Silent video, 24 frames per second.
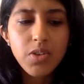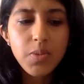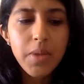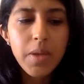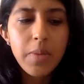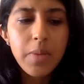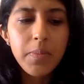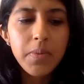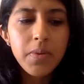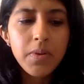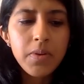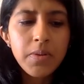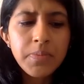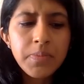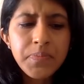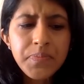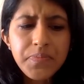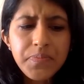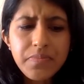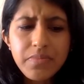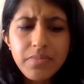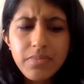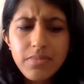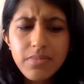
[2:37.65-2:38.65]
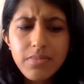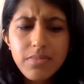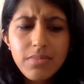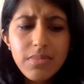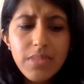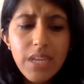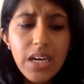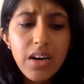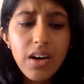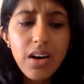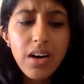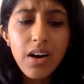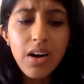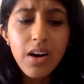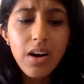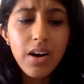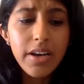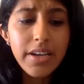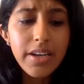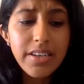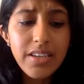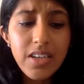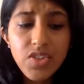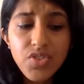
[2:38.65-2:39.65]
people,
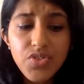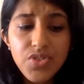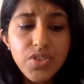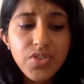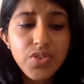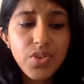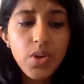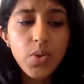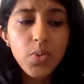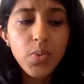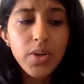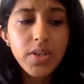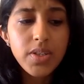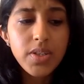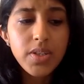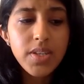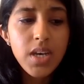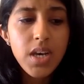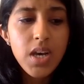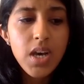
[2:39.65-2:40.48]
industry stalwarts